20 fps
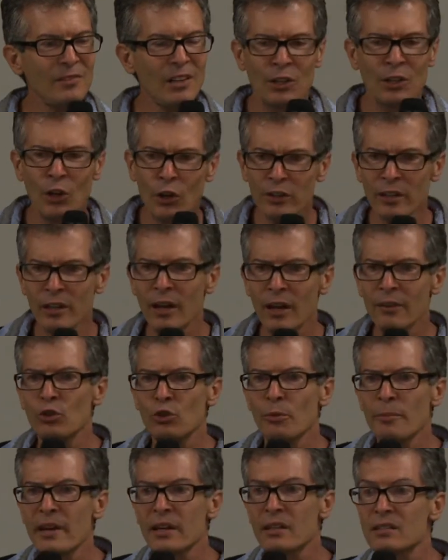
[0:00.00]
not enough
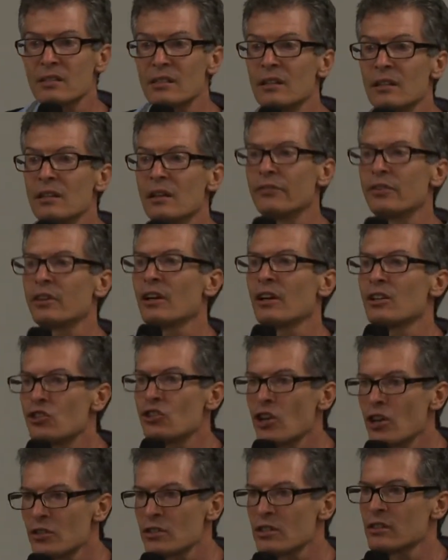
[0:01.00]
to make significant
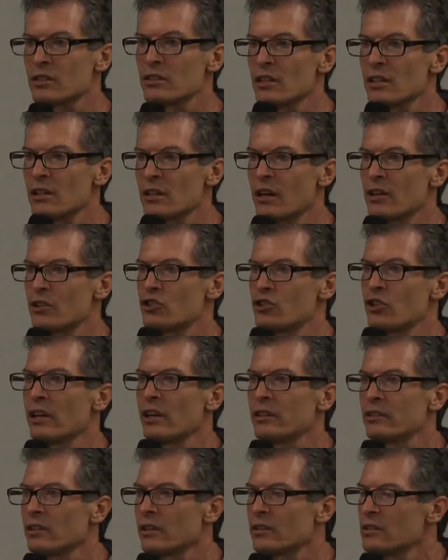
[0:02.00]
changes in our
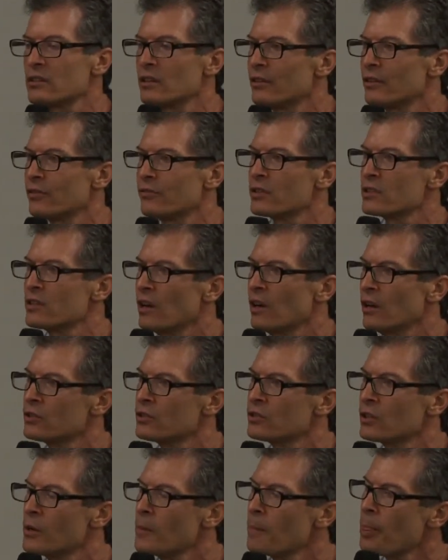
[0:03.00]
genetics, in our
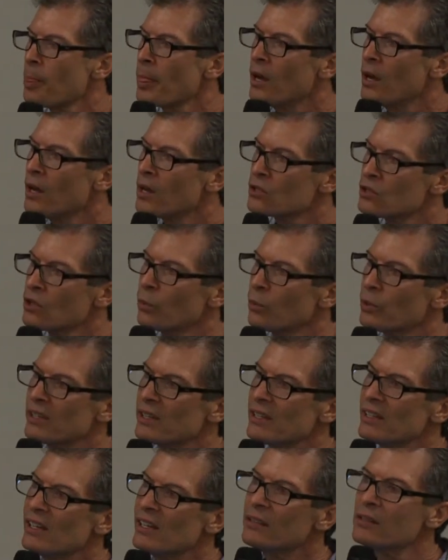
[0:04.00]
physiology. So we
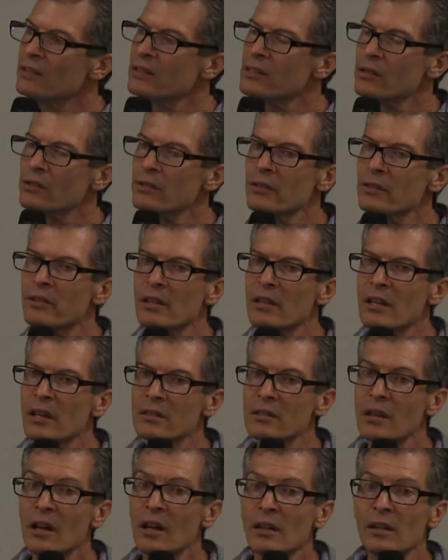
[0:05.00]
eat certain
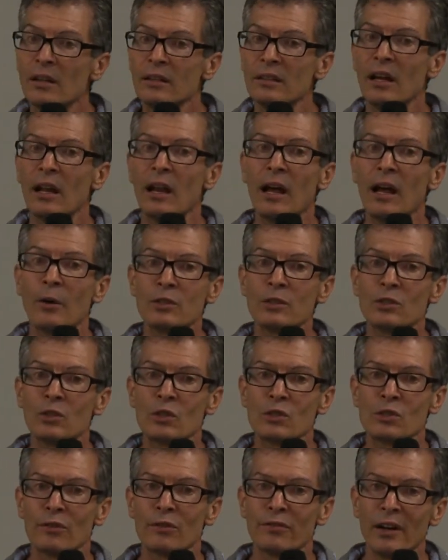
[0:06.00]
things that allow us to
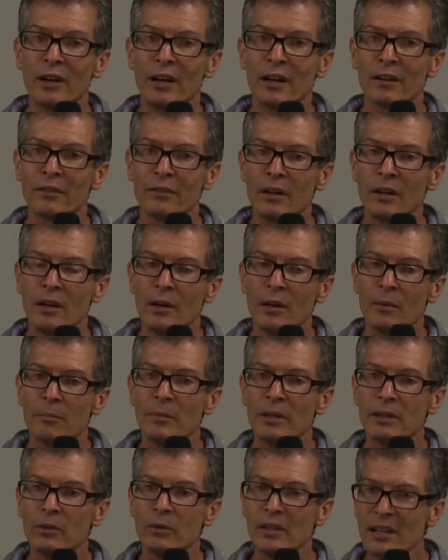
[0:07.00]
survive,
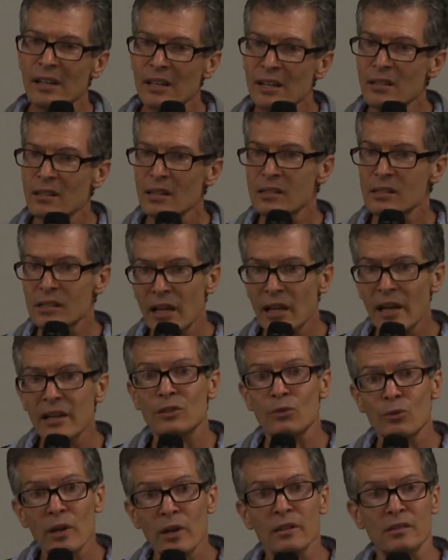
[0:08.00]
but there is a
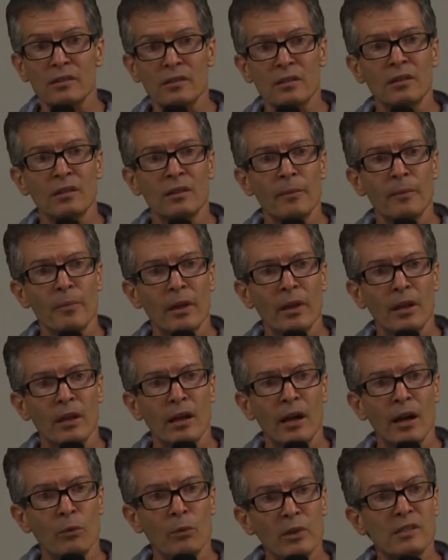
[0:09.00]
slight risk.
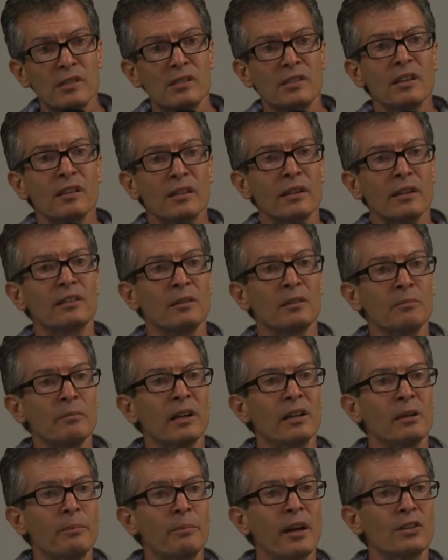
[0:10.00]
And we see that in
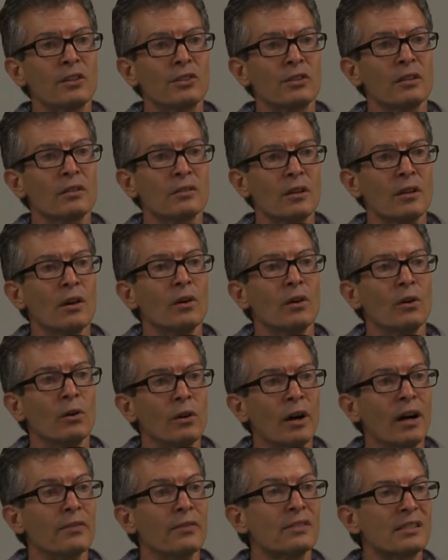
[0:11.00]
many patients who
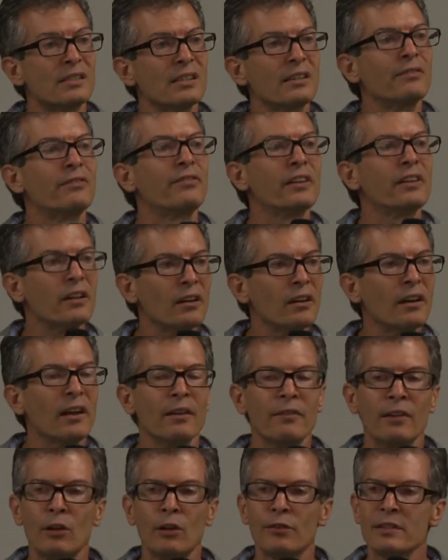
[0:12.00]
have severe
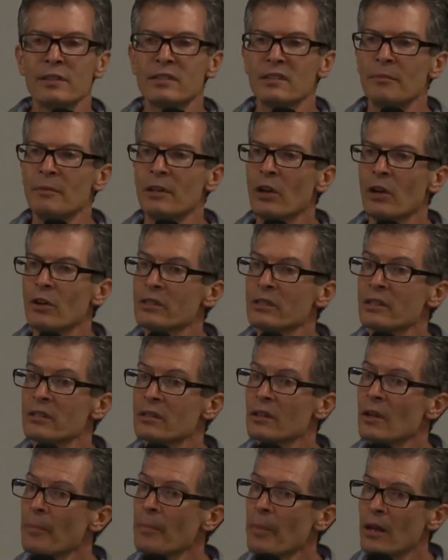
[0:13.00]
level of
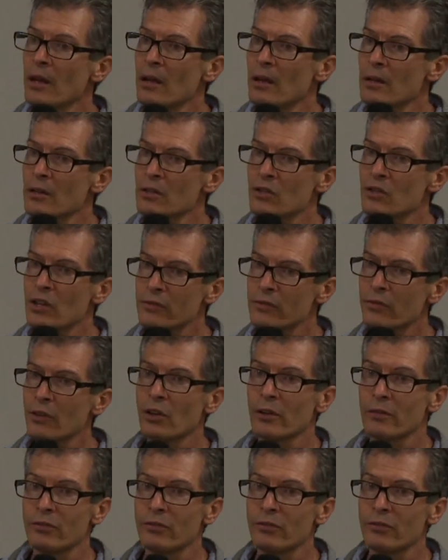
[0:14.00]
histaminosis. Just for your